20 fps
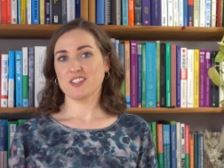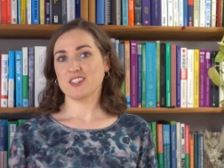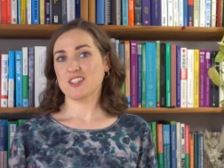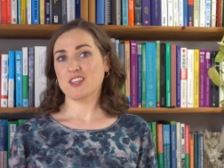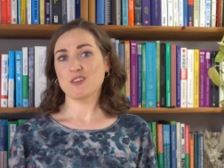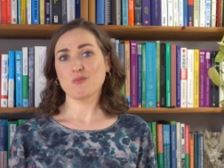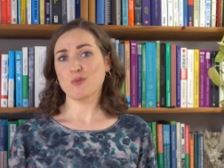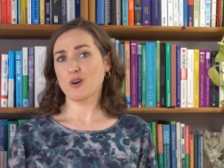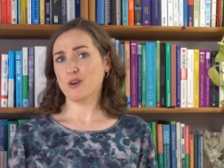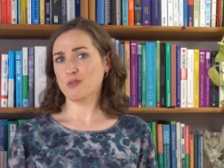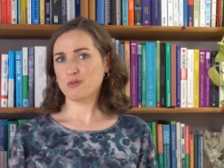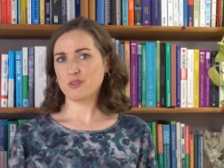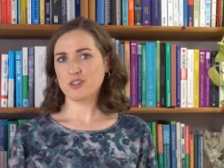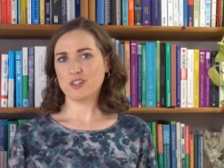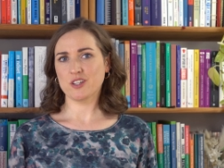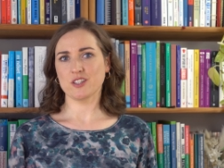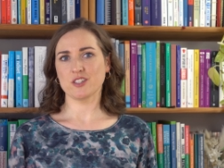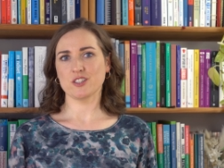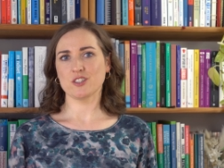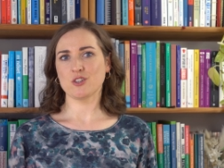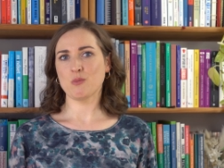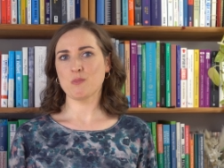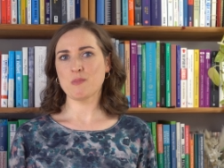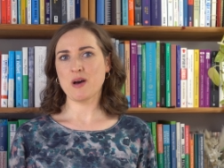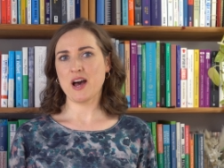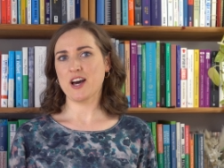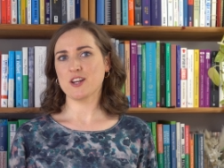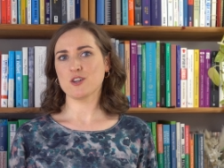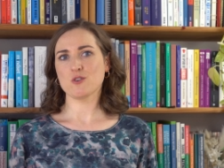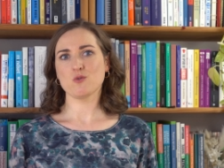They won't, no
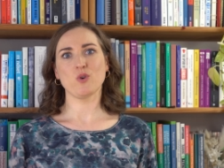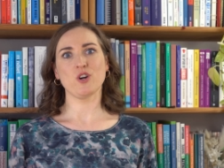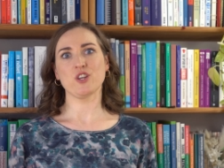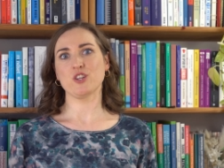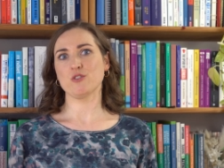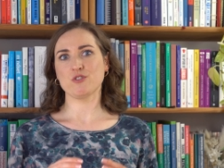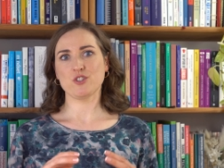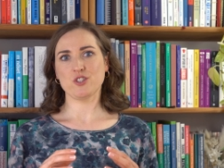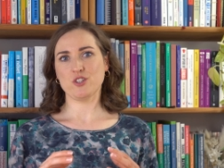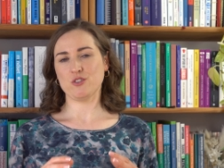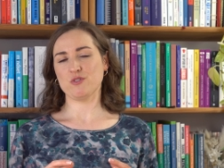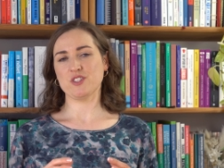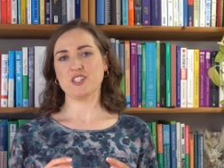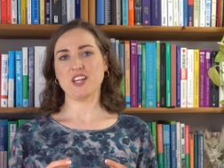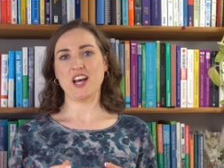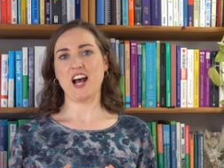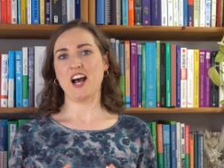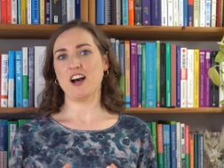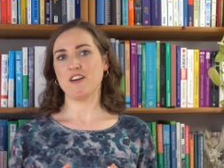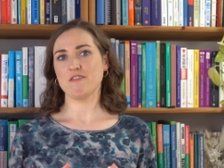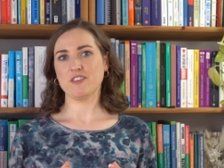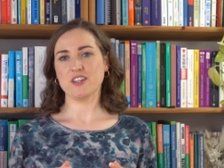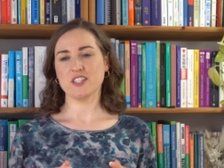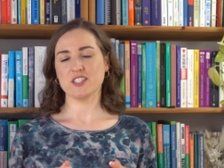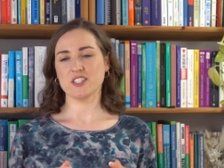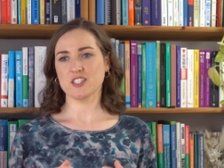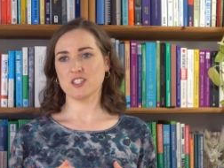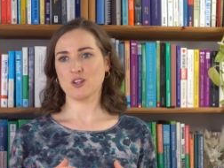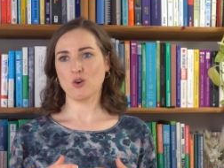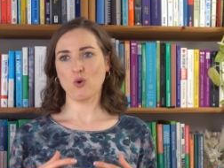matter what you choose to have
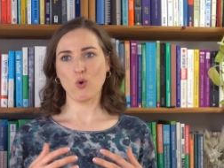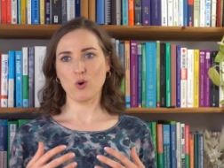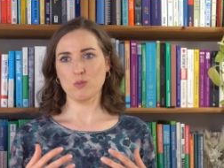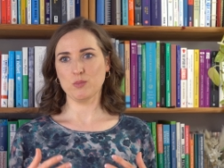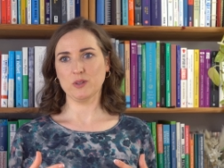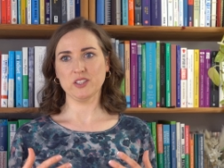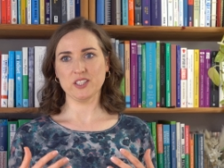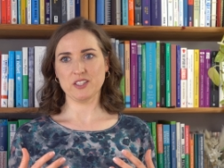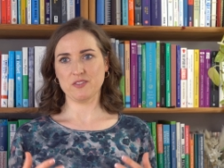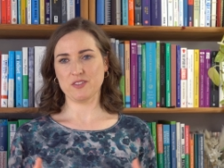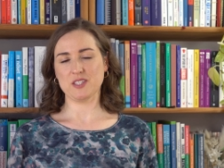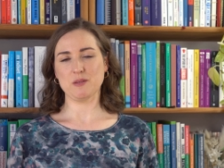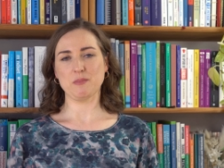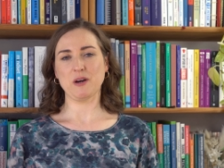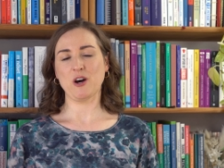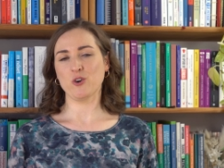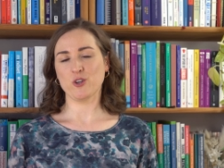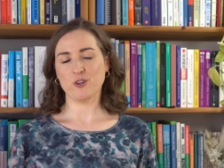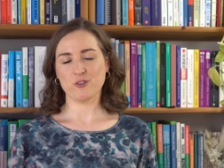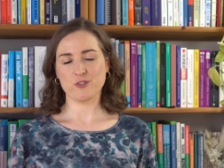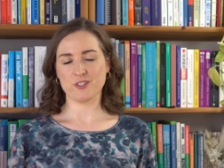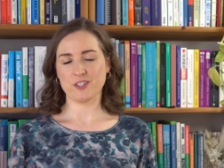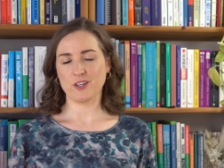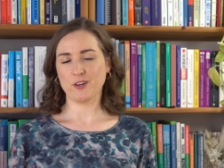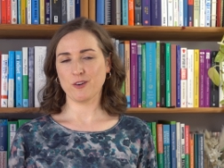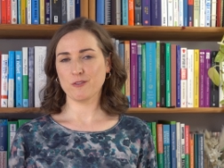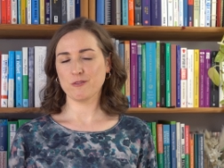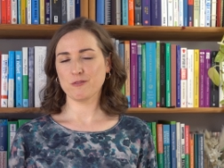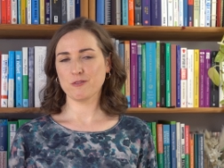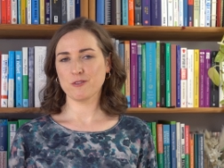as core beliefs about
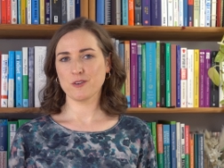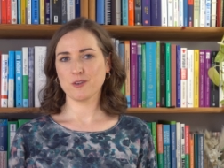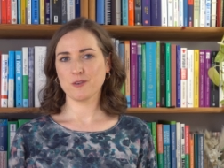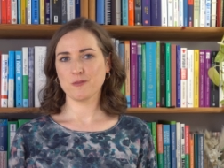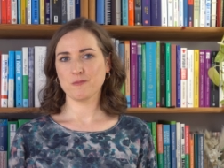yourself.